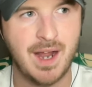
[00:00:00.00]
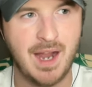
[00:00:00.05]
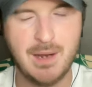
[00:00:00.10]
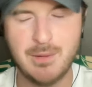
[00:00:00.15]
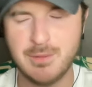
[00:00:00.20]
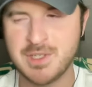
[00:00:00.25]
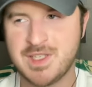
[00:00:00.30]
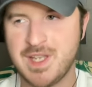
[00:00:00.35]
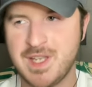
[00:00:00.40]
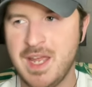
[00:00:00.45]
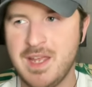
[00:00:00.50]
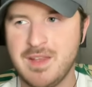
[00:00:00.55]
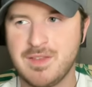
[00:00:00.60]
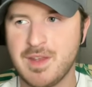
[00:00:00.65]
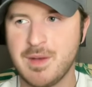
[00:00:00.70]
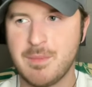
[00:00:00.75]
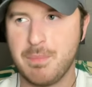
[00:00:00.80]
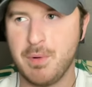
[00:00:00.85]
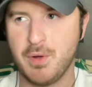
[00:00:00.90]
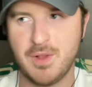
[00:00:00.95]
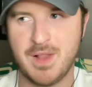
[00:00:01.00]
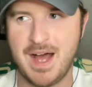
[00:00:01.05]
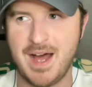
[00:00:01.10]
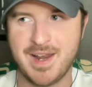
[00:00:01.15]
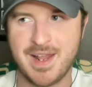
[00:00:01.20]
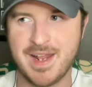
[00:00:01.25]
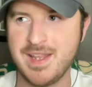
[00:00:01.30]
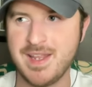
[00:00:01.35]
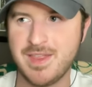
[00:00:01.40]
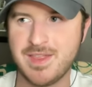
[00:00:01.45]
Iowa State didn't pull
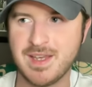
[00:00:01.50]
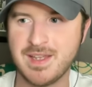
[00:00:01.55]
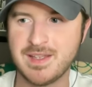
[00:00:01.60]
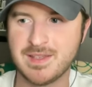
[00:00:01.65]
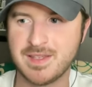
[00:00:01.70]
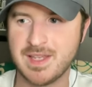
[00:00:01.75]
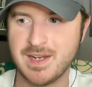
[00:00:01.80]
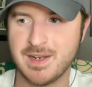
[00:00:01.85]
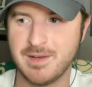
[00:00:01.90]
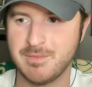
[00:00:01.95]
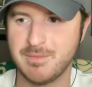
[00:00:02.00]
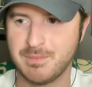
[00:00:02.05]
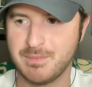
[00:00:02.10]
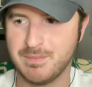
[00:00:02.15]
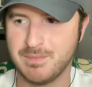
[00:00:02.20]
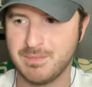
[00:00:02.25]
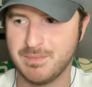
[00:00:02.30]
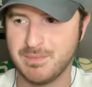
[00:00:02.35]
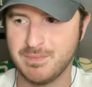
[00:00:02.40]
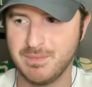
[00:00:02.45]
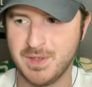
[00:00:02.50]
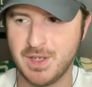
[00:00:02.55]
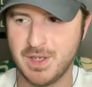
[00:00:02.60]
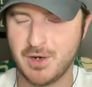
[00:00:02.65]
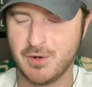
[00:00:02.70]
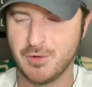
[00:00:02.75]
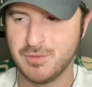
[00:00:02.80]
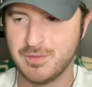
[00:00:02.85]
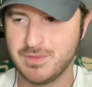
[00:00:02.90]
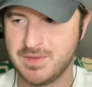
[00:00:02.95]
out anything that they didn't
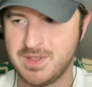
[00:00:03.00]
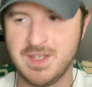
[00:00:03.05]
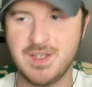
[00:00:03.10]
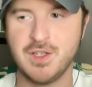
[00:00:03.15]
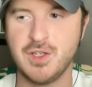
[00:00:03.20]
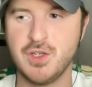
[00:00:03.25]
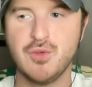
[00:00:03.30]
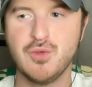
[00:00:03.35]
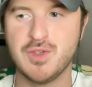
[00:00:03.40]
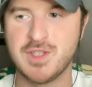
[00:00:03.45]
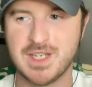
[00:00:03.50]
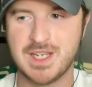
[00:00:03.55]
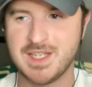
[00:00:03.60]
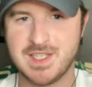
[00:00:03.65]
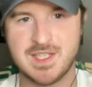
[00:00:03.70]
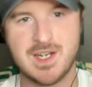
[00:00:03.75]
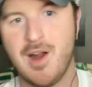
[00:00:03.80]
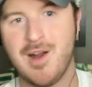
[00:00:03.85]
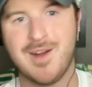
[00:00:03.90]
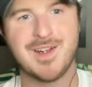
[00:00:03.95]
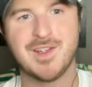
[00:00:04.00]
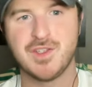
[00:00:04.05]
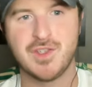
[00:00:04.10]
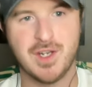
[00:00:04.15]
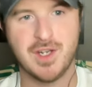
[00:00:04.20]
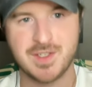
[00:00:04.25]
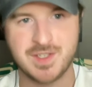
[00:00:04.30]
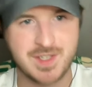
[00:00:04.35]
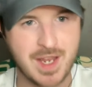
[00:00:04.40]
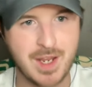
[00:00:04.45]
use against Arkansas
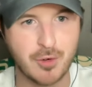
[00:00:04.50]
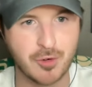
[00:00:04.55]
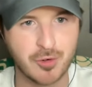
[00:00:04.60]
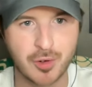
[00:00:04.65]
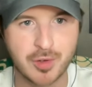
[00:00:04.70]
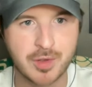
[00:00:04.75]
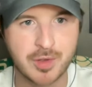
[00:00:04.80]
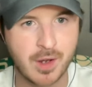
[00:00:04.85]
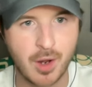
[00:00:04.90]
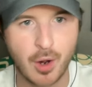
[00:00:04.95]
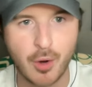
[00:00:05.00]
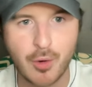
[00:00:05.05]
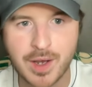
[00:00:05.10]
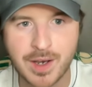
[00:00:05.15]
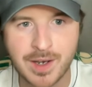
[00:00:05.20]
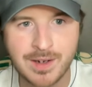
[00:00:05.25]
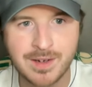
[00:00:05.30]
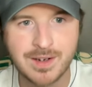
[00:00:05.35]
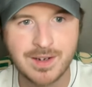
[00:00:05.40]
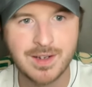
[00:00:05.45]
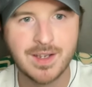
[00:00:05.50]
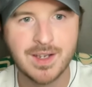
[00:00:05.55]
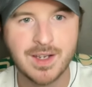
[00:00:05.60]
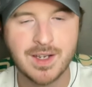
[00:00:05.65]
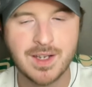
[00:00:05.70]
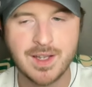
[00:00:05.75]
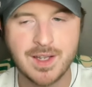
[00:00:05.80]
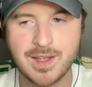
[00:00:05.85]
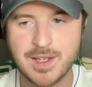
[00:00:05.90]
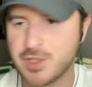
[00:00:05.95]
State or North Dakota.
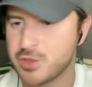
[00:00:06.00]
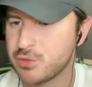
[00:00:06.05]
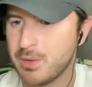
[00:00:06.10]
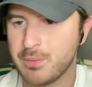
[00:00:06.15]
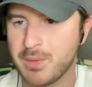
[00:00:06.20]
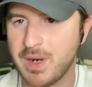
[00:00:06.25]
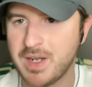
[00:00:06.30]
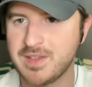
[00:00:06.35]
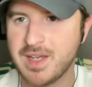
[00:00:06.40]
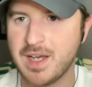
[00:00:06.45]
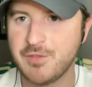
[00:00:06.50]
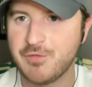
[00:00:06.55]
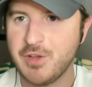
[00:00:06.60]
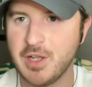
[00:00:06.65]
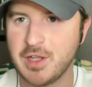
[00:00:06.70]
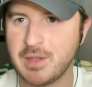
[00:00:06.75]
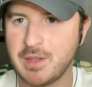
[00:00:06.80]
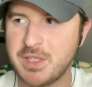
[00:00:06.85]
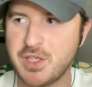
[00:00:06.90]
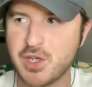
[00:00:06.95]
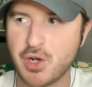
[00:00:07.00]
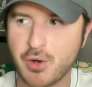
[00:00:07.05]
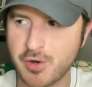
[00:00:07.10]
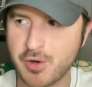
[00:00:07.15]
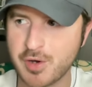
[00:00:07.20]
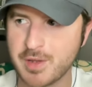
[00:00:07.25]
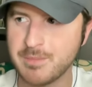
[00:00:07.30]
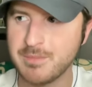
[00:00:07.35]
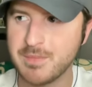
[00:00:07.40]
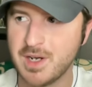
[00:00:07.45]
It just went right down the field. I mean, you heard him.
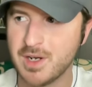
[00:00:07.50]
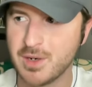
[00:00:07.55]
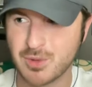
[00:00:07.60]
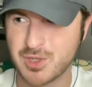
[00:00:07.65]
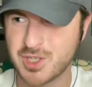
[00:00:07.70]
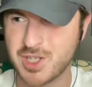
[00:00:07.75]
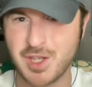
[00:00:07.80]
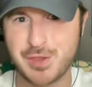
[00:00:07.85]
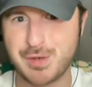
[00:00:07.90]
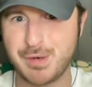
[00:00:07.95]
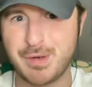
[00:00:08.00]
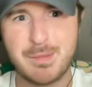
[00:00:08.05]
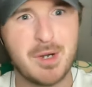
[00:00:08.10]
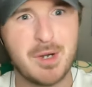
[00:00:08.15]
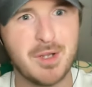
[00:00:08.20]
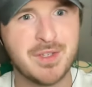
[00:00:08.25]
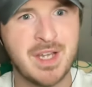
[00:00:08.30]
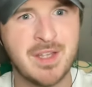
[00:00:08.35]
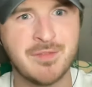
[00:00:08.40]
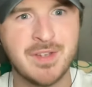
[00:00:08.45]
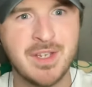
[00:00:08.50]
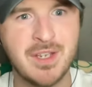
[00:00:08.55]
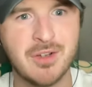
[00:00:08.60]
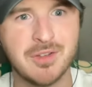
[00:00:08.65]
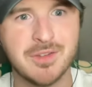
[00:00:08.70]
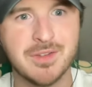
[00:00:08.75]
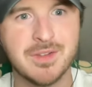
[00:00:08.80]
We're just going to throw the ball down the field.